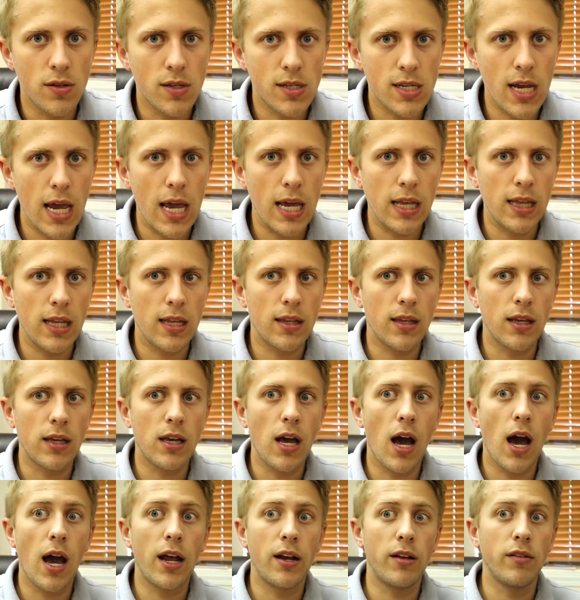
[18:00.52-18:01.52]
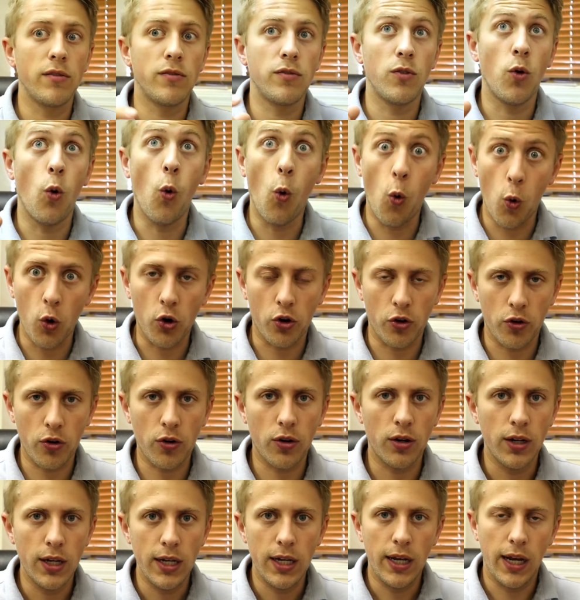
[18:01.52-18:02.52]
saying that the God of
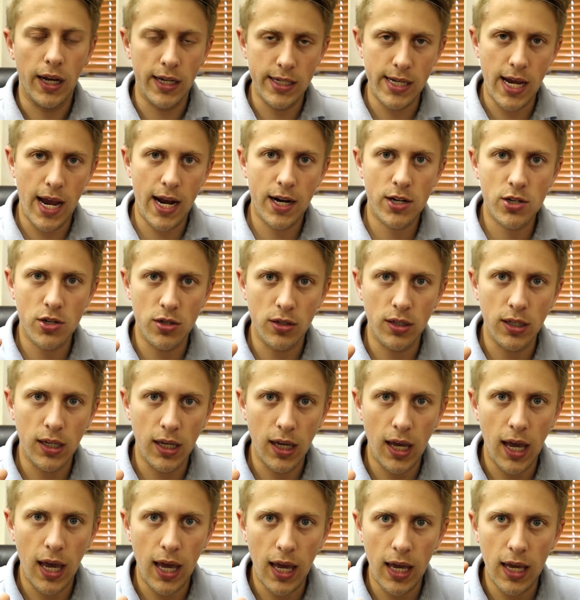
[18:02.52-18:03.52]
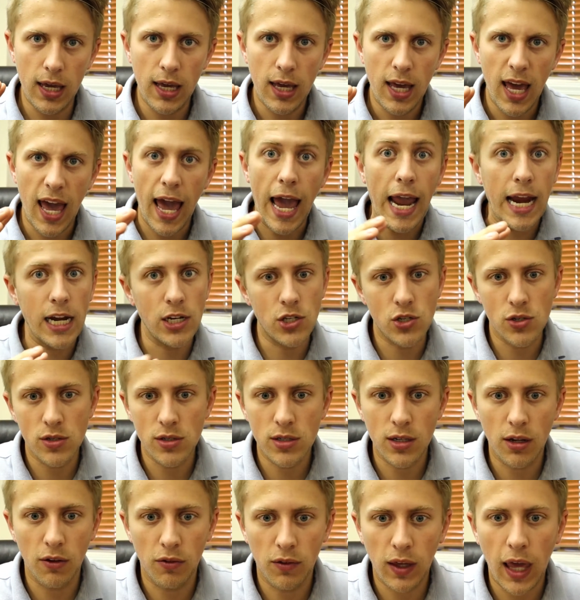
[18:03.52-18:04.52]
order is actually an
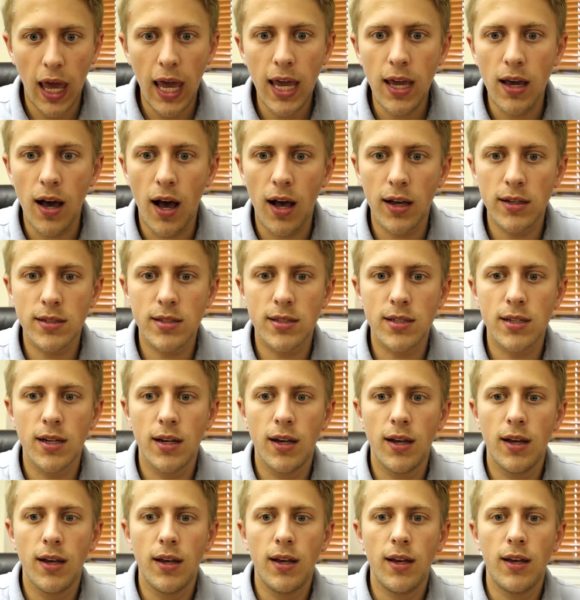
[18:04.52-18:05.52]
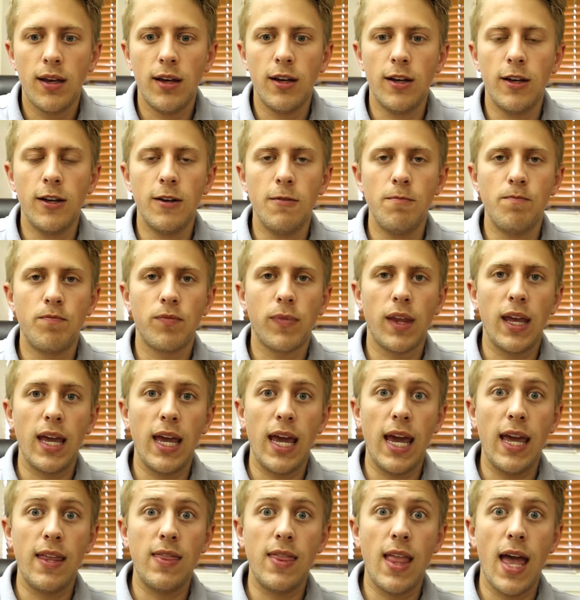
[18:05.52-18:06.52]
agent of chaos,
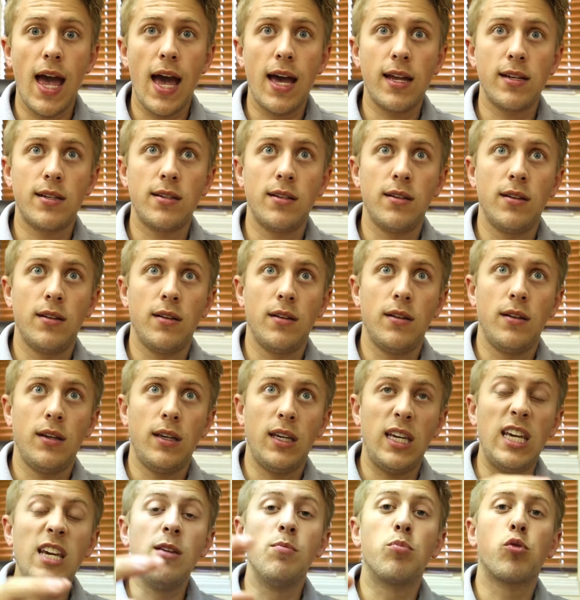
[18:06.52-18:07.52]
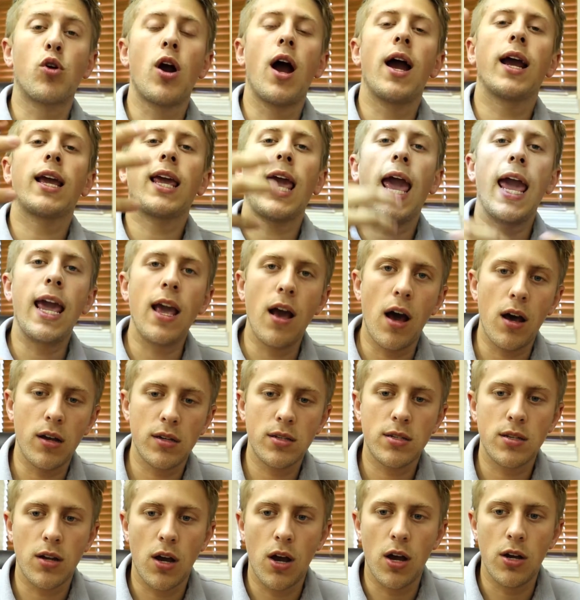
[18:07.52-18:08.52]
in that he brought
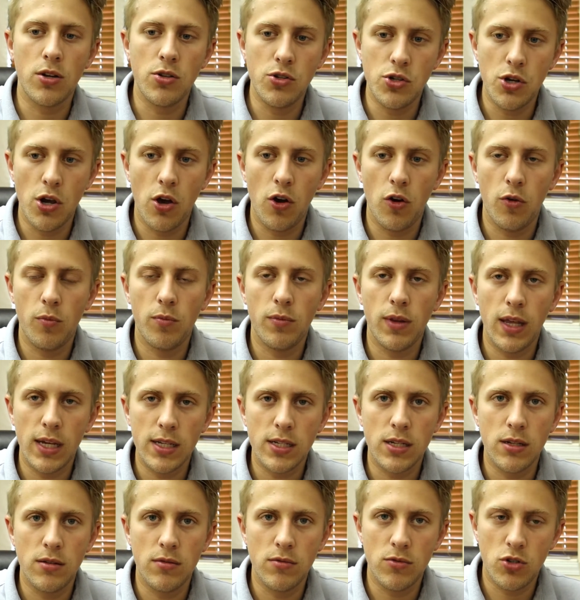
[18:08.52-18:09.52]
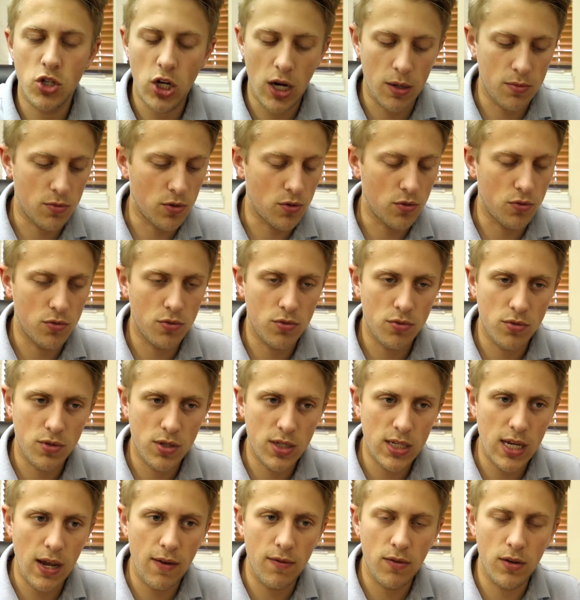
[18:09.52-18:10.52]
chaos on Job. That's in chapter
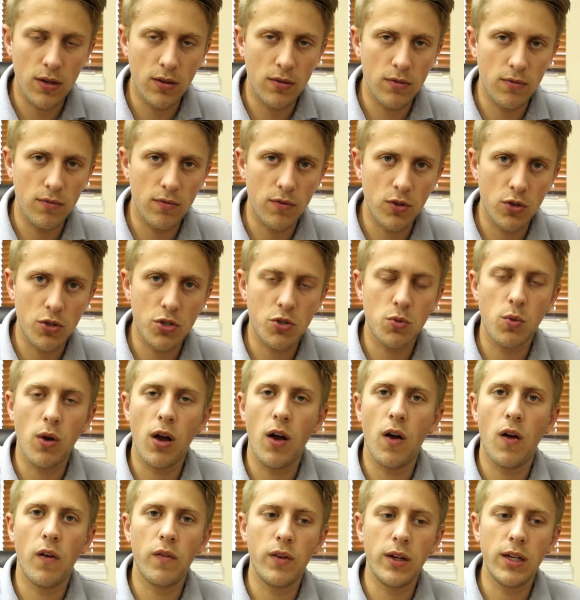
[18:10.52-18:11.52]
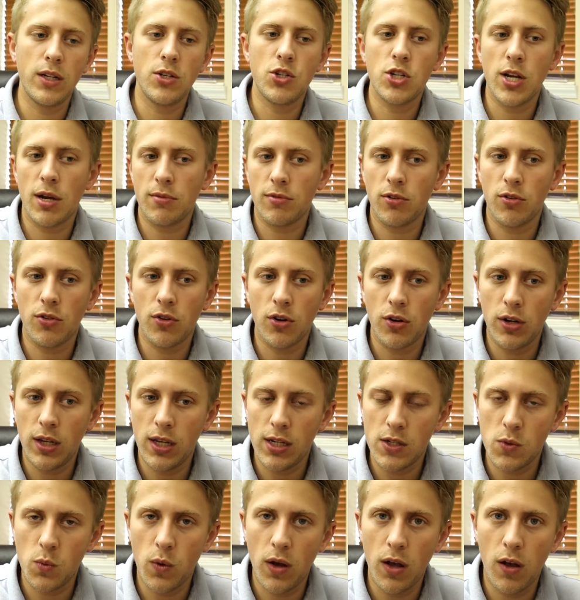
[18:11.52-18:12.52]
7 and verse 12 and in chapter 30
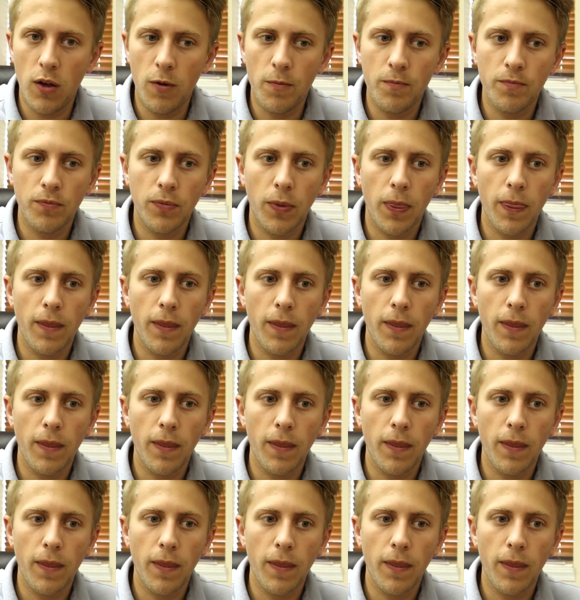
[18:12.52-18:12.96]
as well.